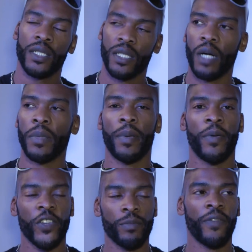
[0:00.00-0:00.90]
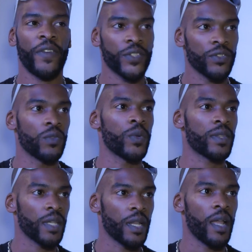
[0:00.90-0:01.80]
You've got to be professional
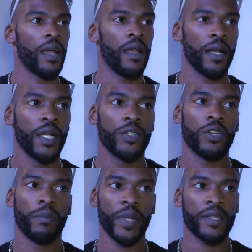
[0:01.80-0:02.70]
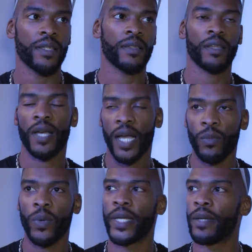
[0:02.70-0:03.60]
within your abilities and
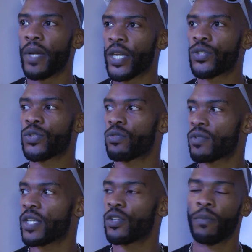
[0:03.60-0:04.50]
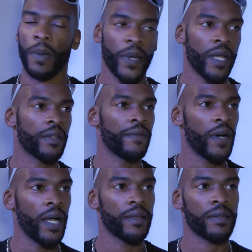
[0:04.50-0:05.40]
cutting weight and making sure that you're prepared to
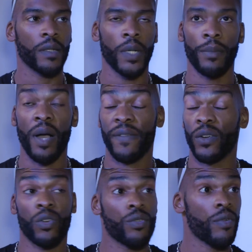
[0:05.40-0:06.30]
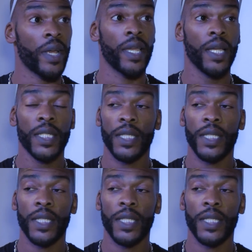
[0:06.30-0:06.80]
fight. So I feel great.